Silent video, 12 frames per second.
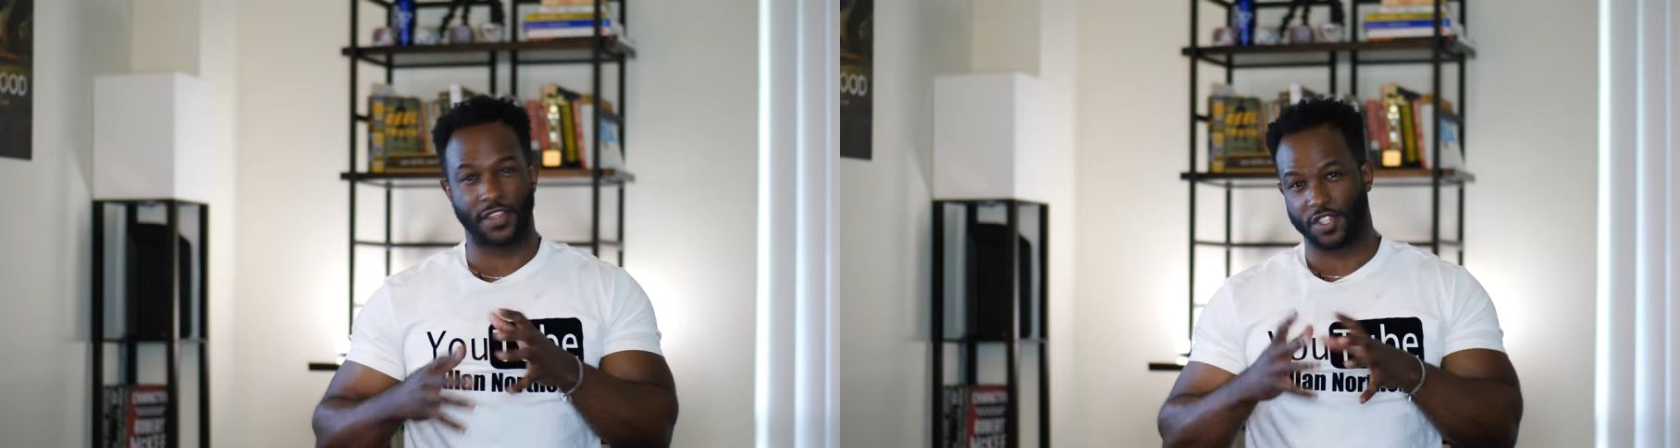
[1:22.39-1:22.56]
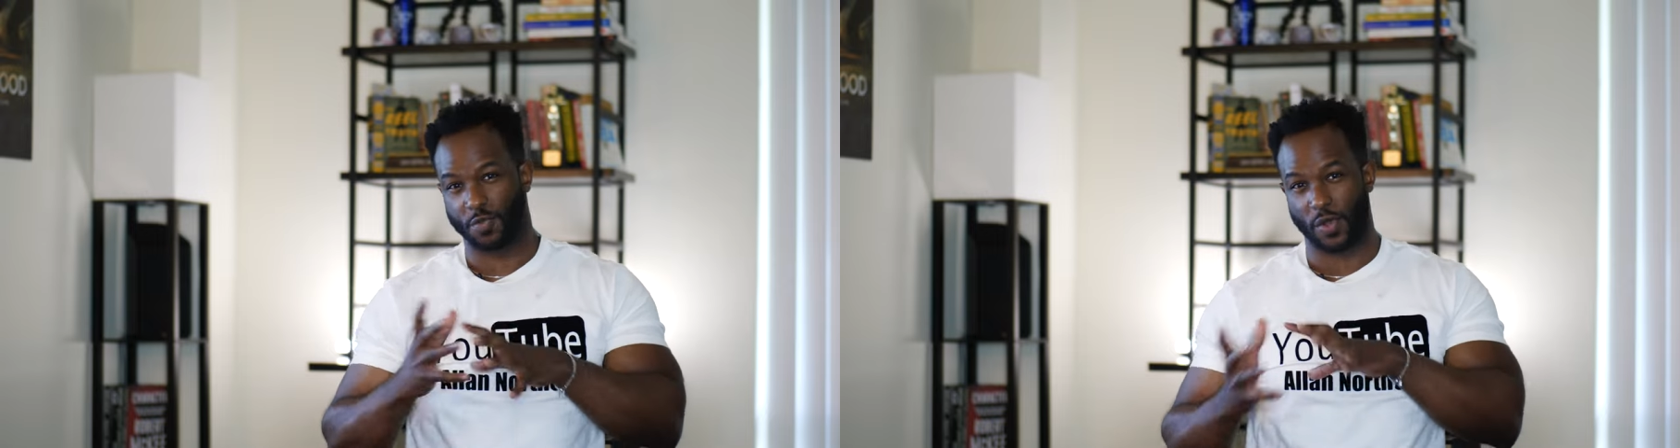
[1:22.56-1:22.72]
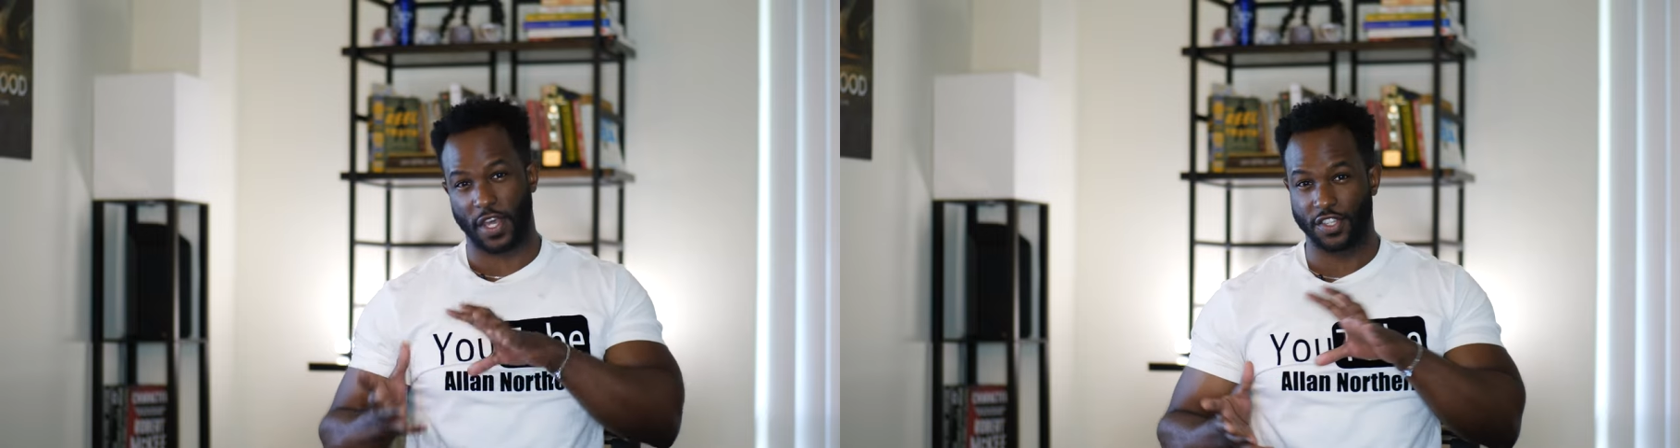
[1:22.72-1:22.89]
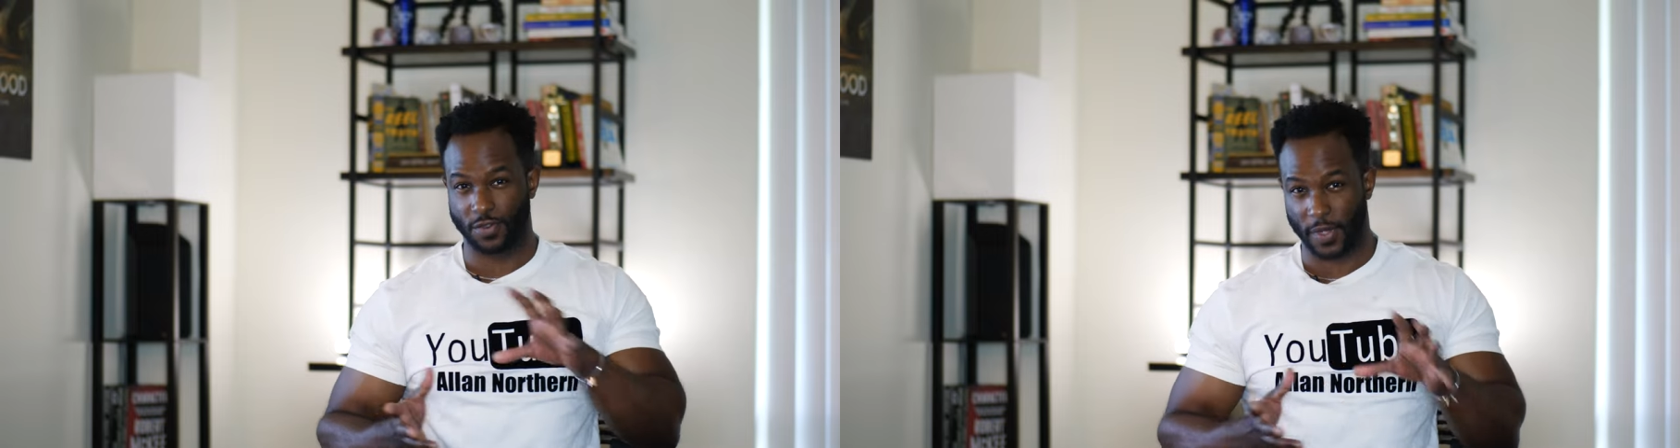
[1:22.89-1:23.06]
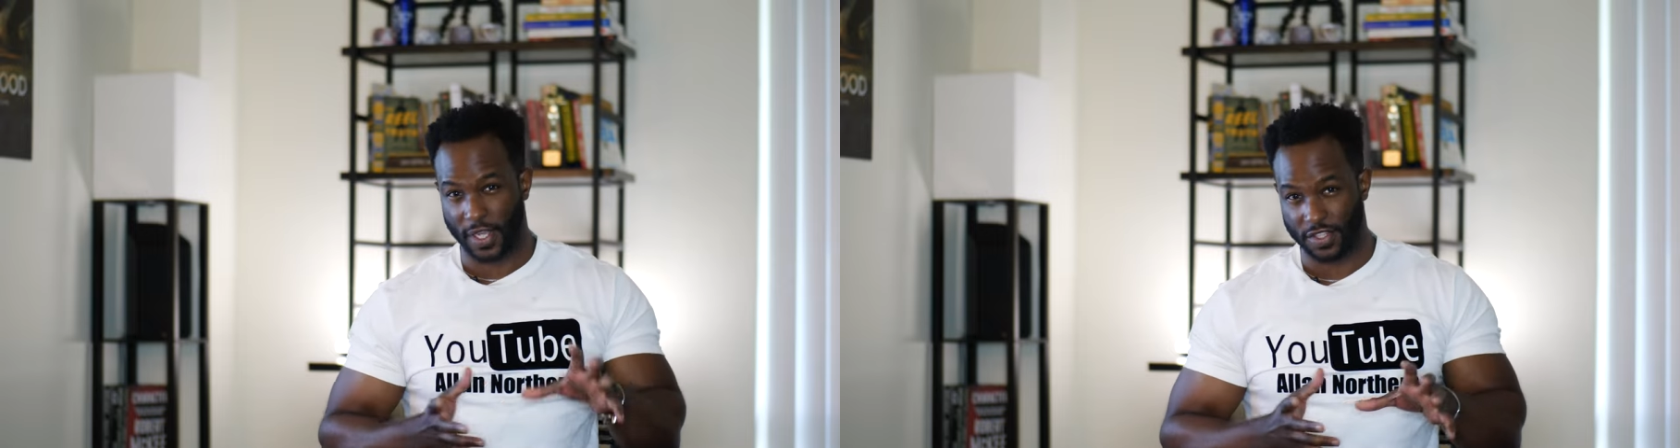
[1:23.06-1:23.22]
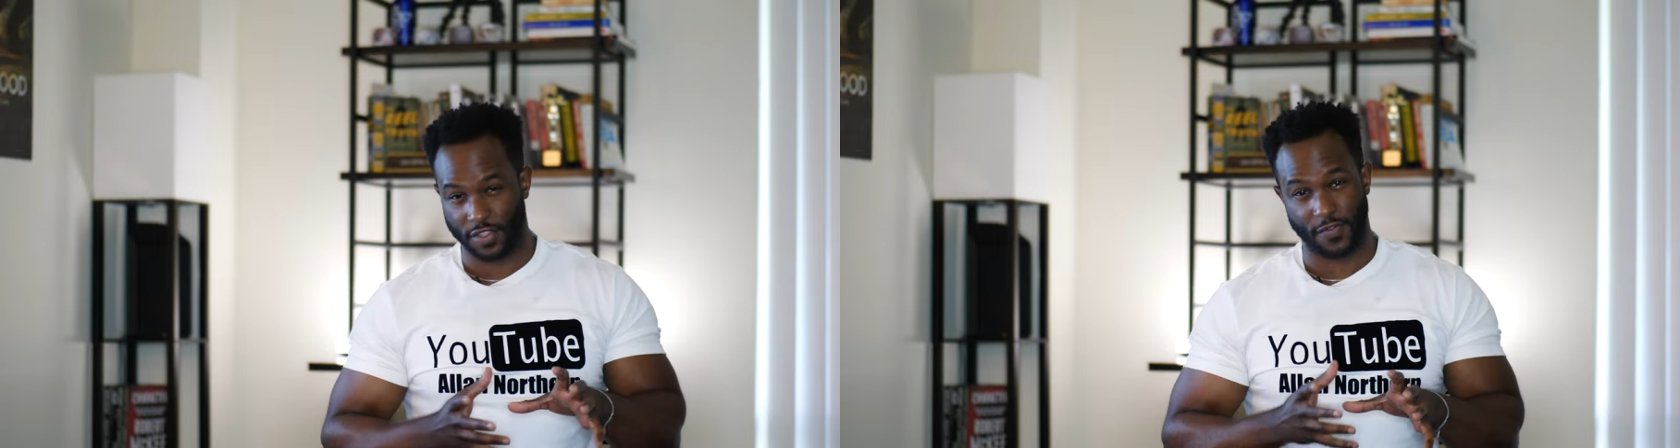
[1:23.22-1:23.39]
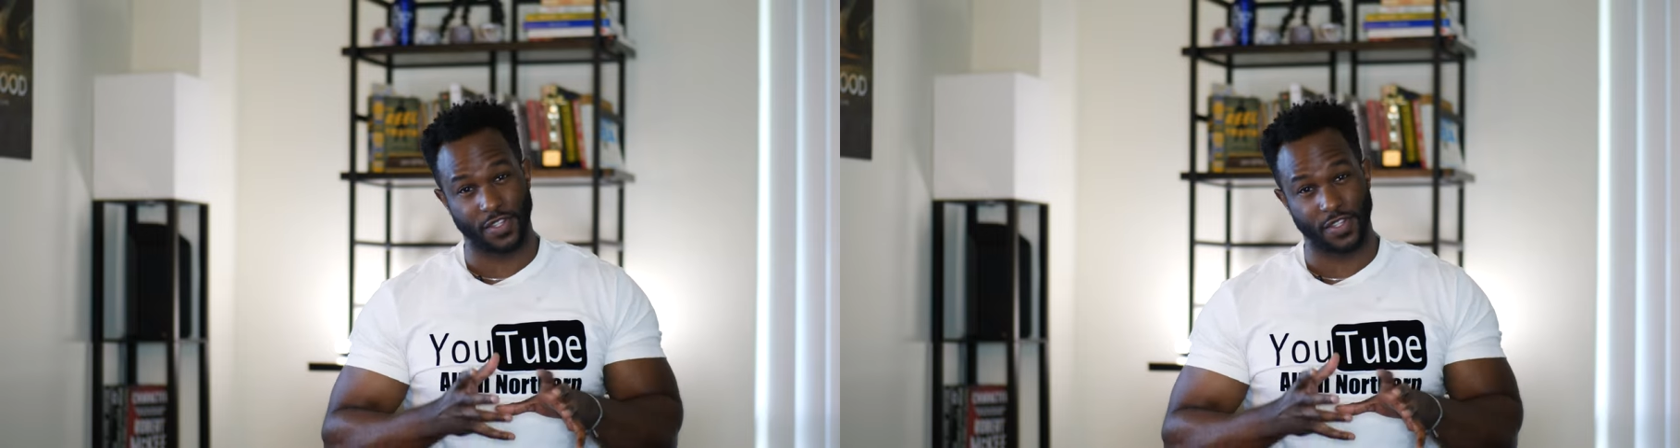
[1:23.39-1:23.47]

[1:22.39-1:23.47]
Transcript: this price range of the